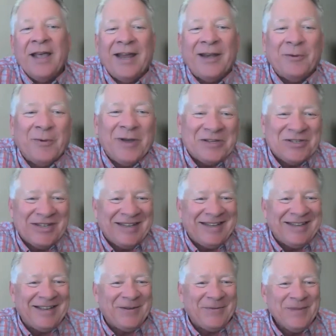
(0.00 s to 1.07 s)
Anyways,
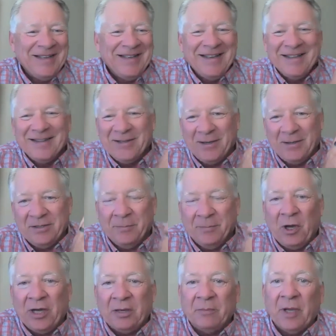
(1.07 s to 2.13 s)
the
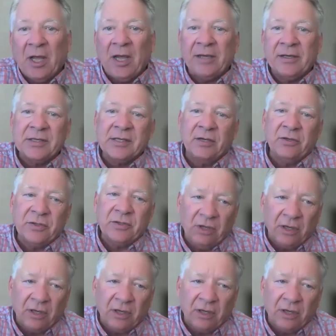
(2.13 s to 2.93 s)
bottom line is that you